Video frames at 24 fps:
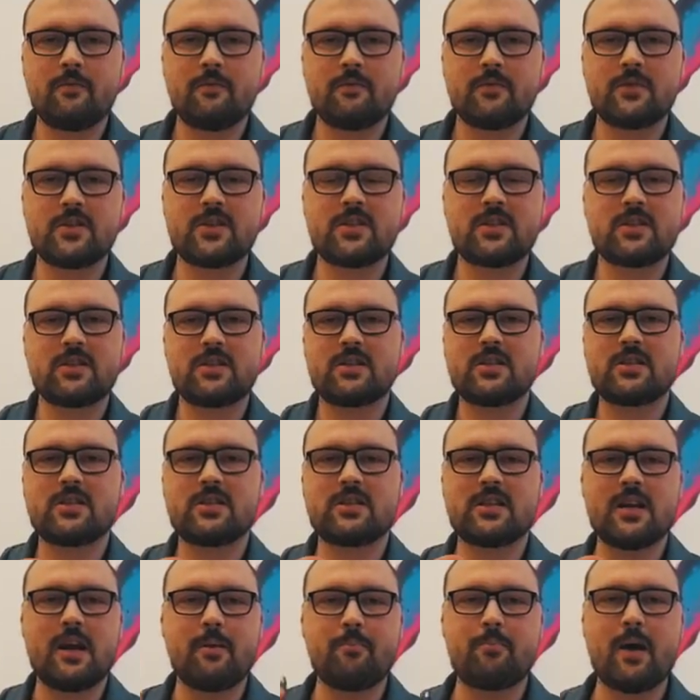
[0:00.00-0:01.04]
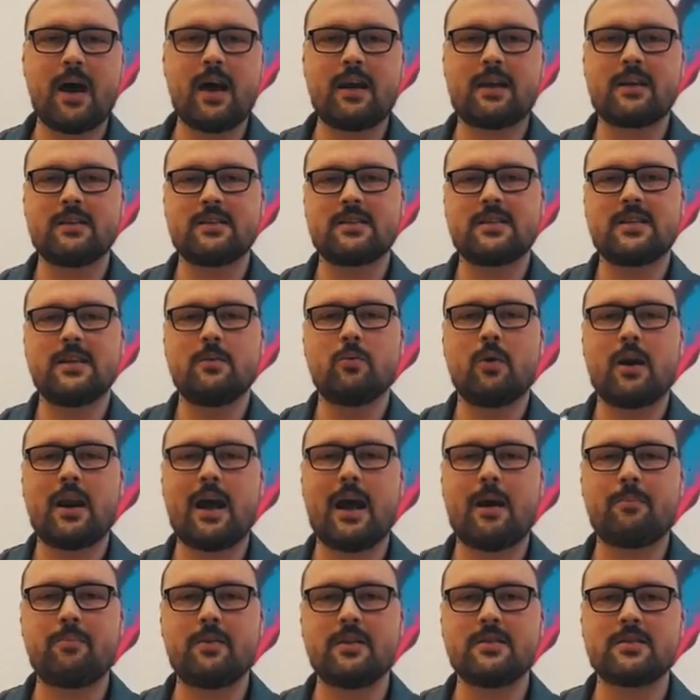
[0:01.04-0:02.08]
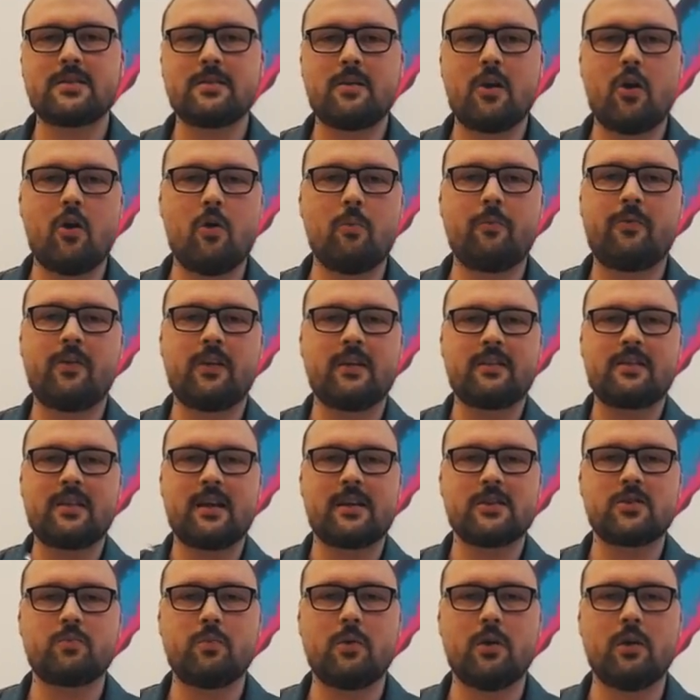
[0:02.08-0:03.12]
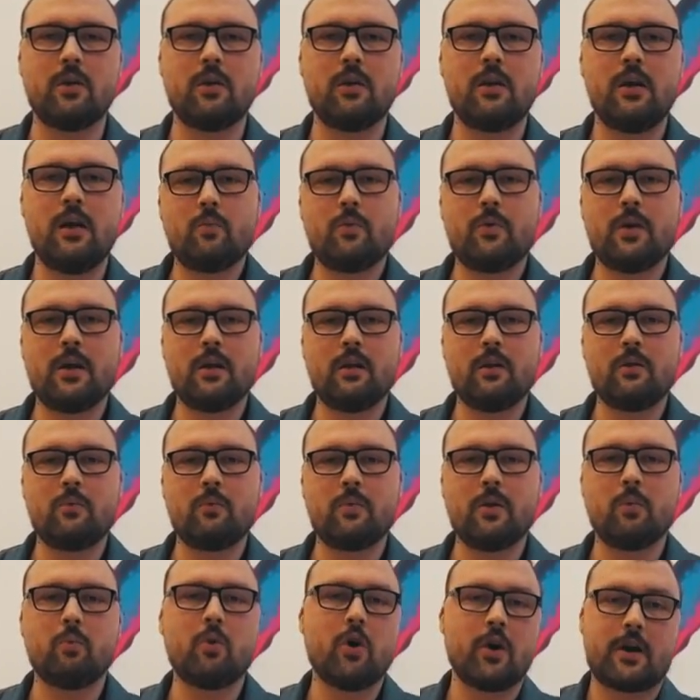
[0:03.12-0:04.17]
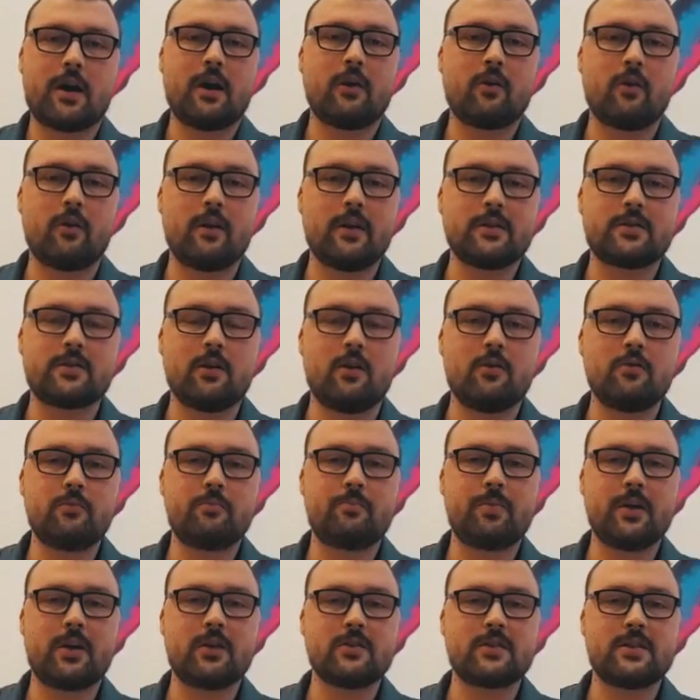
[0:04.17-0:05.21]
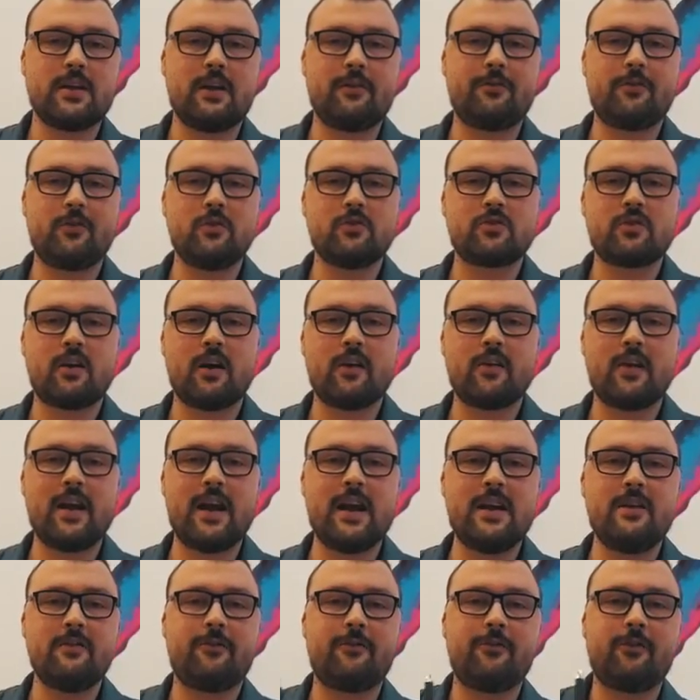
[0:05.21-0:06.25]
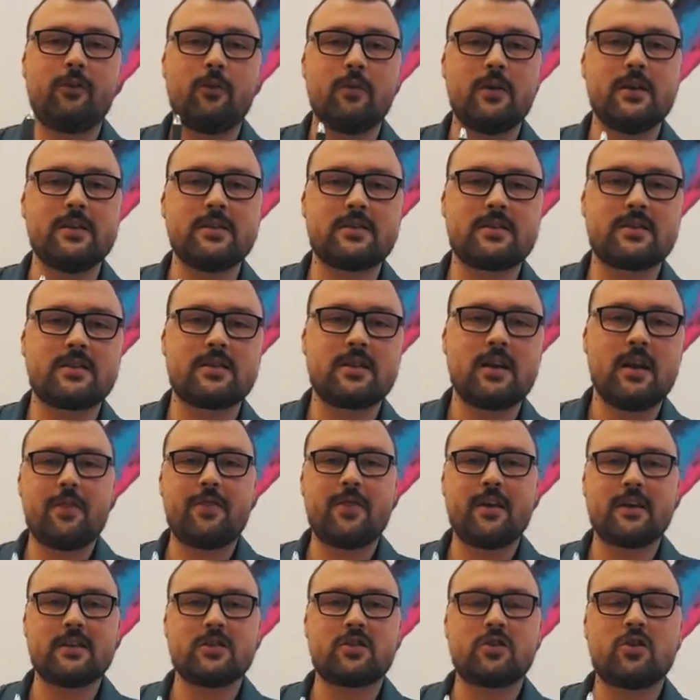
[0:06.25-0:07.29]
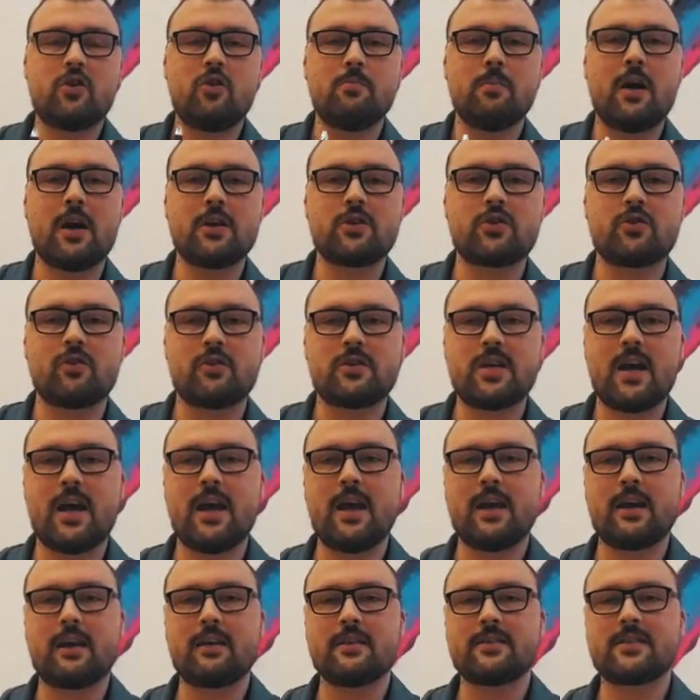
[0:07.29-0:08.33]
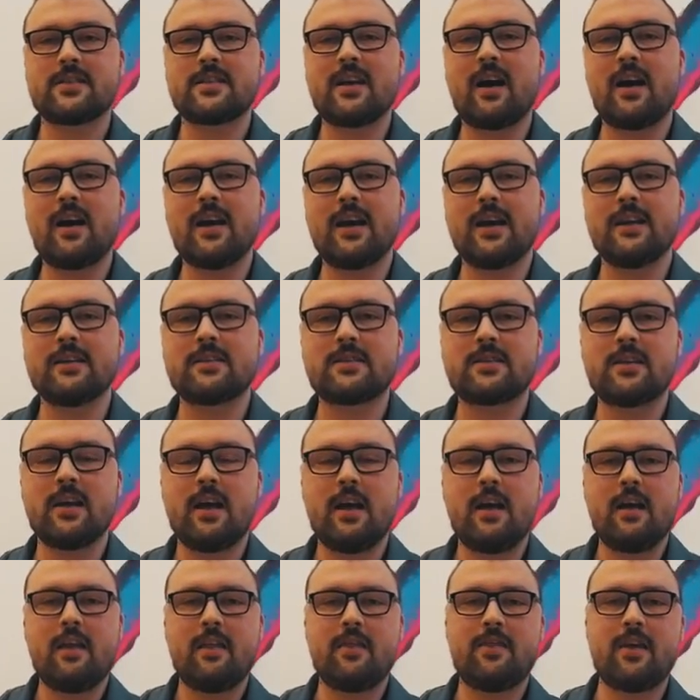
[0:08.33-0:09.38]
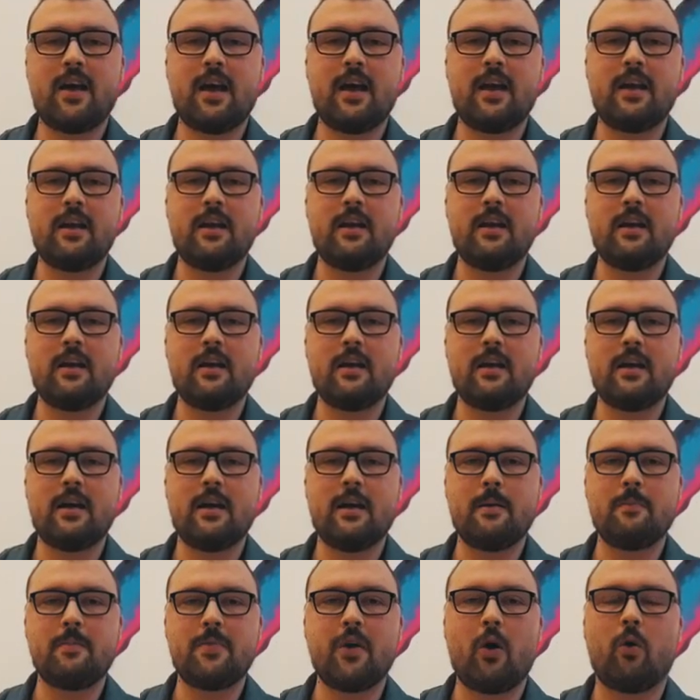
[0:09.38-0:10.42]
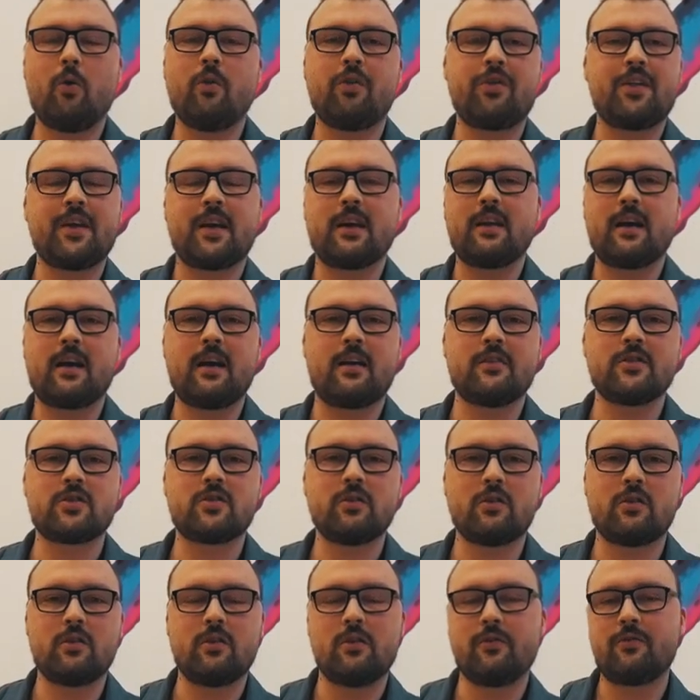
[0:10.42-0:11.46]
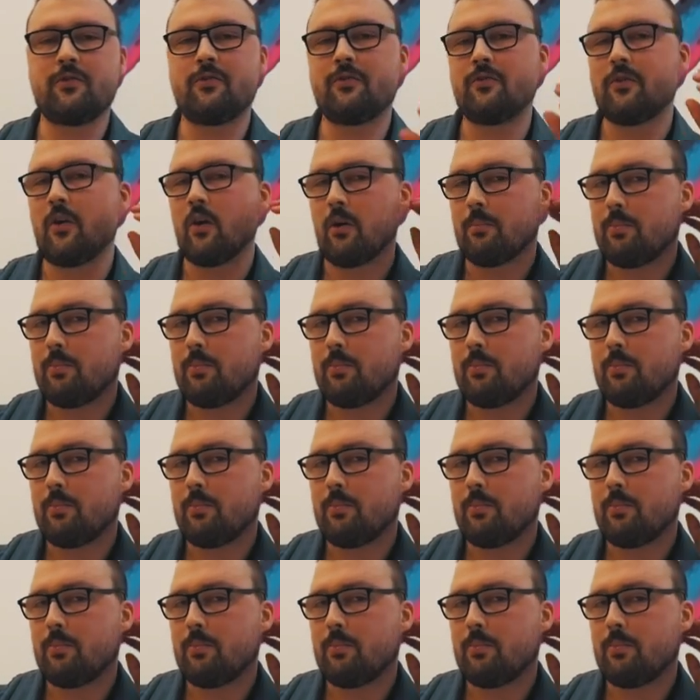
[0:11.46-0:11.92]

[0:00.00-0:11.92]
sit back and see what happens, and hopefully things will work out on its own. Because if you try to influence things too much or take sides, then the whole thing can kind of sort of fall